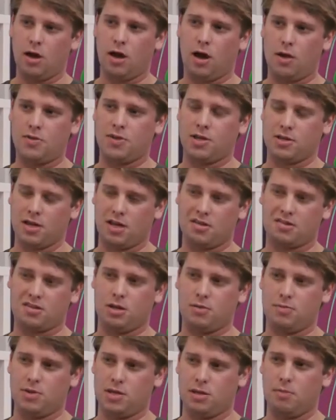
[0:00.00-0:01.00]
I think that's
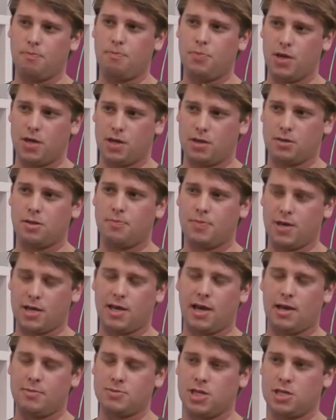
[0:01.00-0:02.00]
going to be the big
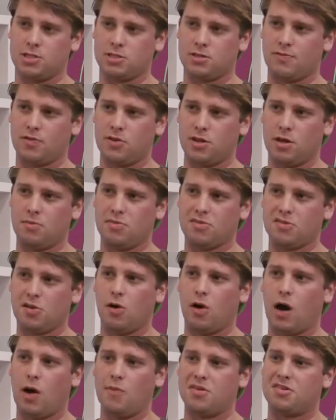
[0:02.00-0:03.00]
game changer for them.
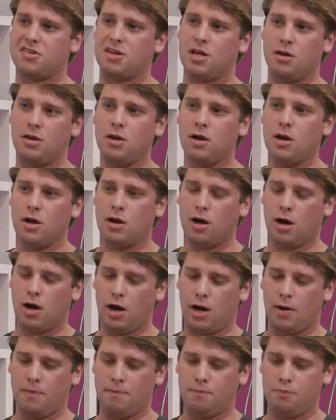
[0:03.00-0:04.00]
So I would say
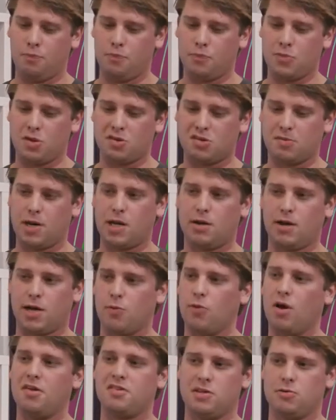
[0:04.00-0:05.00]
somebody like
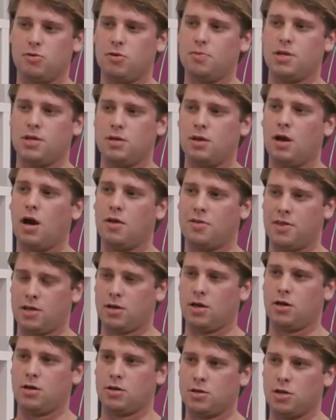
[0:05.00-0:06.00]
Resi would be, I
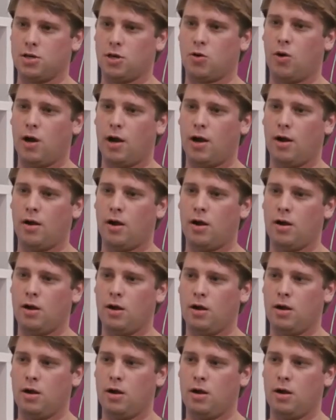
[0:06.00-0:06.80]
think, a good acquirer.